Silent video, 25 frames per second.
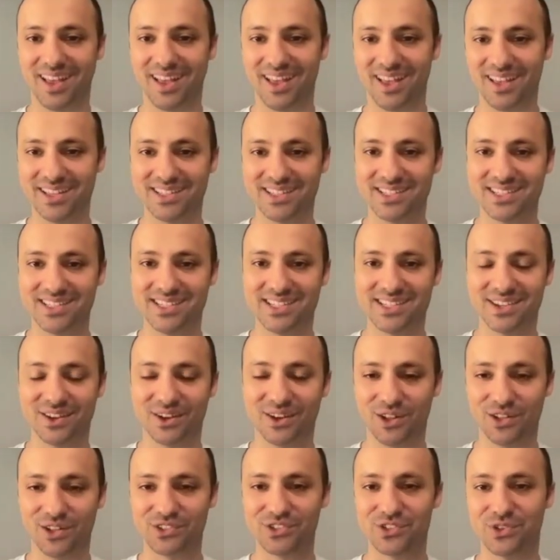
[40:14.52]
and
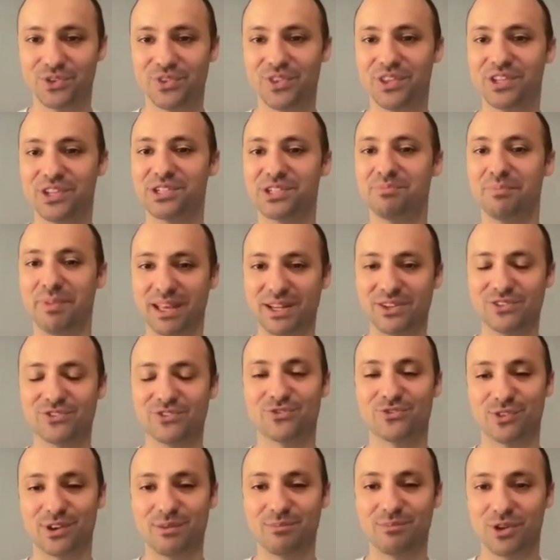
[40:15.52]
also this
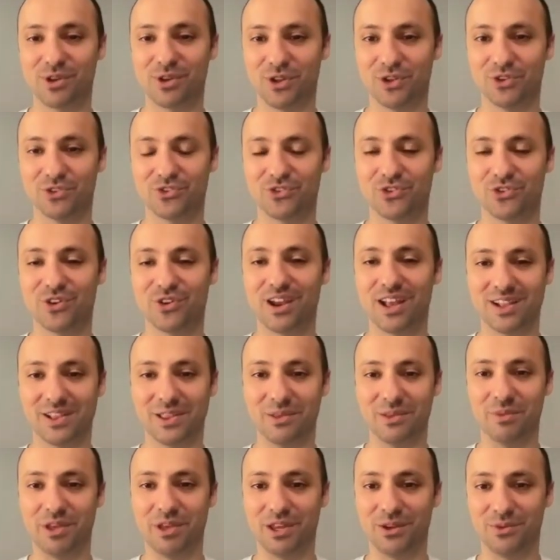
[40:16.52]
mainstream culture
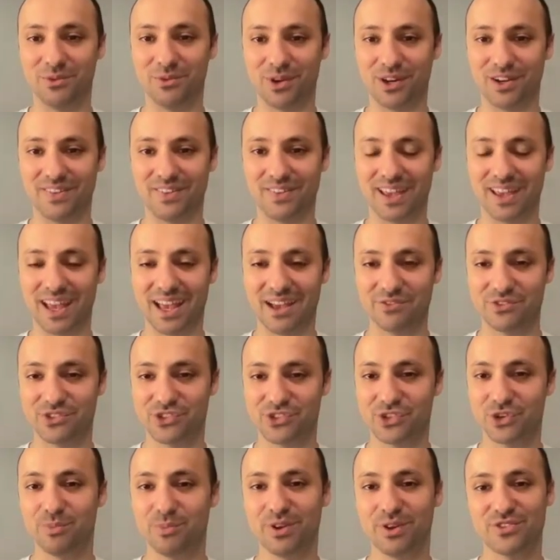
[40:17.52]
element where they have
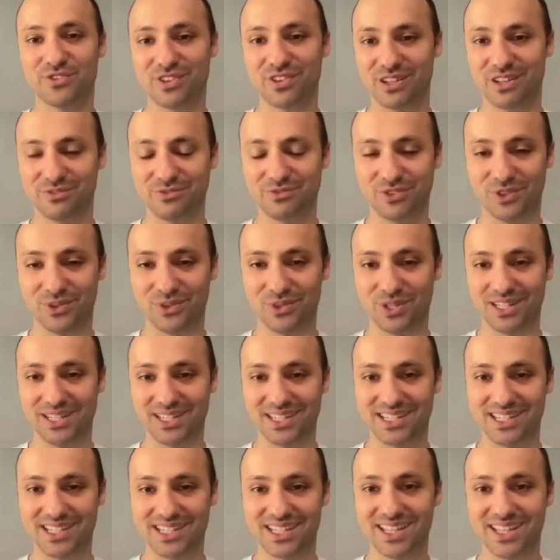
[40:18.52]
so much
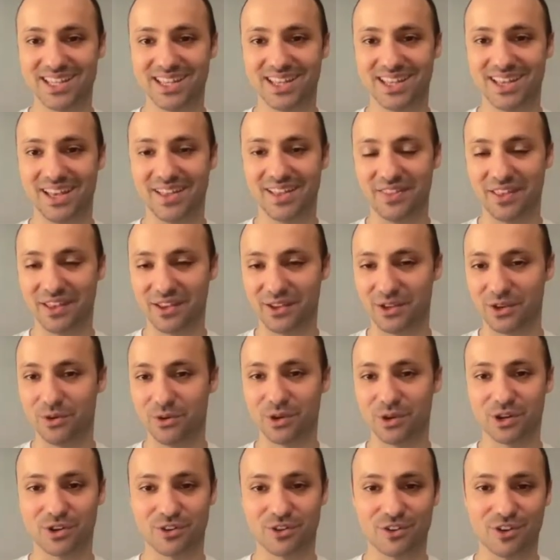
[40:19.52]
influence and they
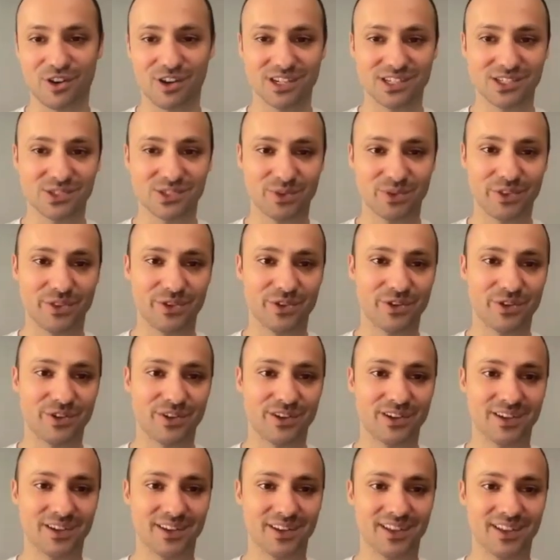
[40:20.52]
go across
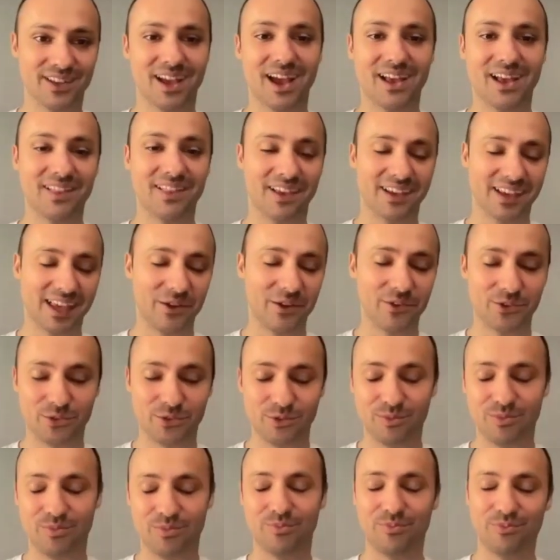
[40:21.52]
whether I like how
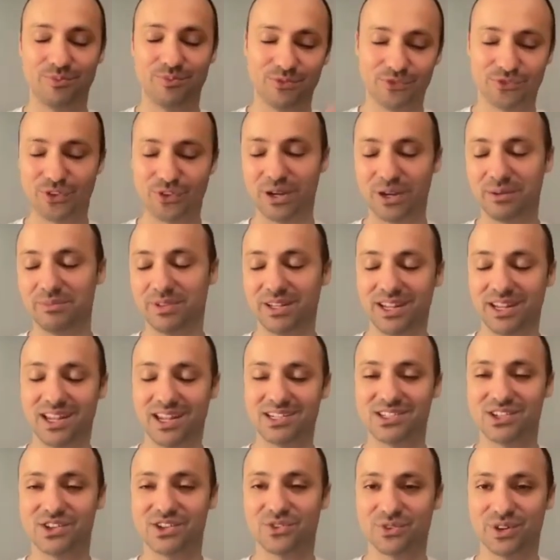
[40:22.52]
you framed it
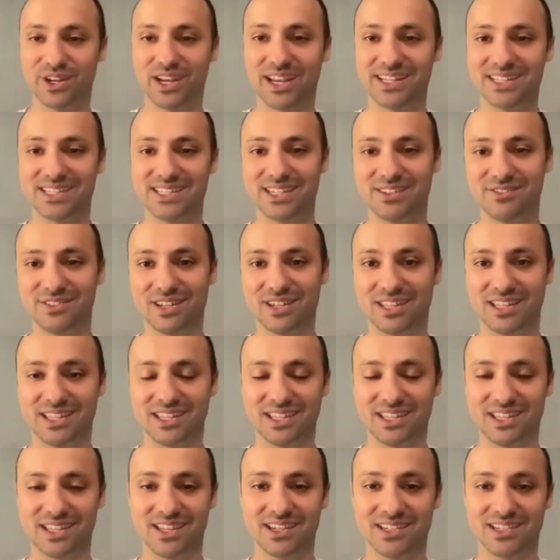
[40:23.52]
as
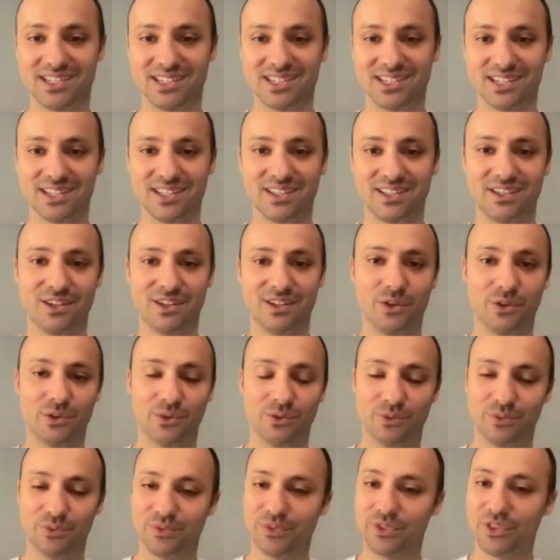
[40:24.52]
creativity because,
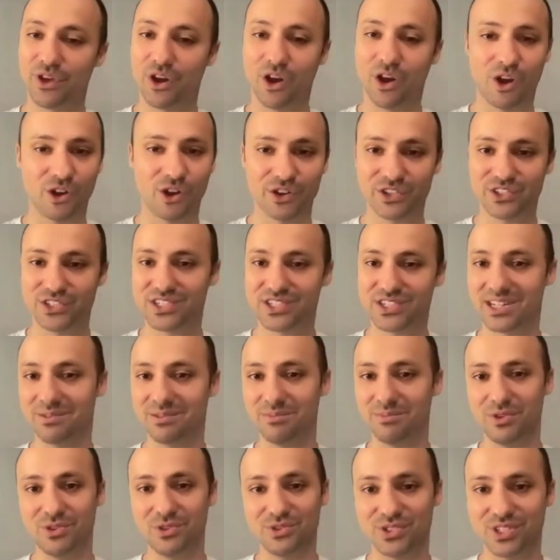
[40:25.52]
the arts
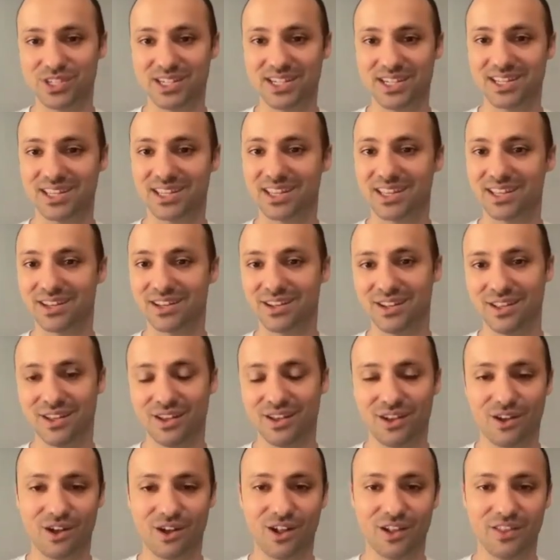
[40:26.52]
and music and
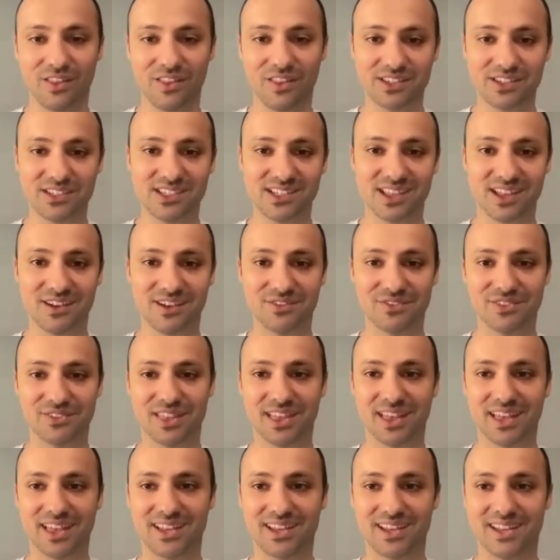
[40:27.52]
all this stuff
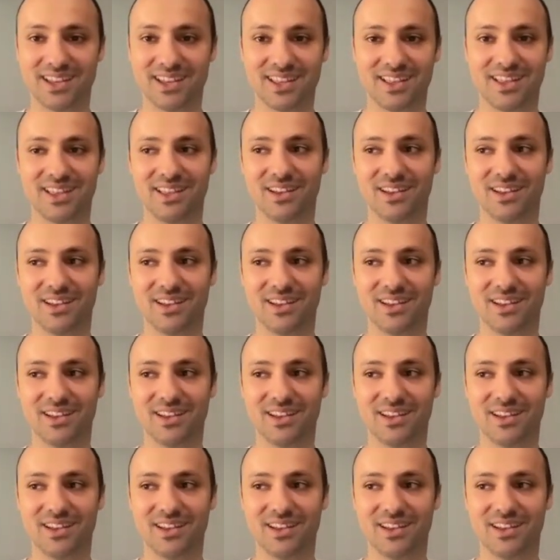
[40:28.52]
that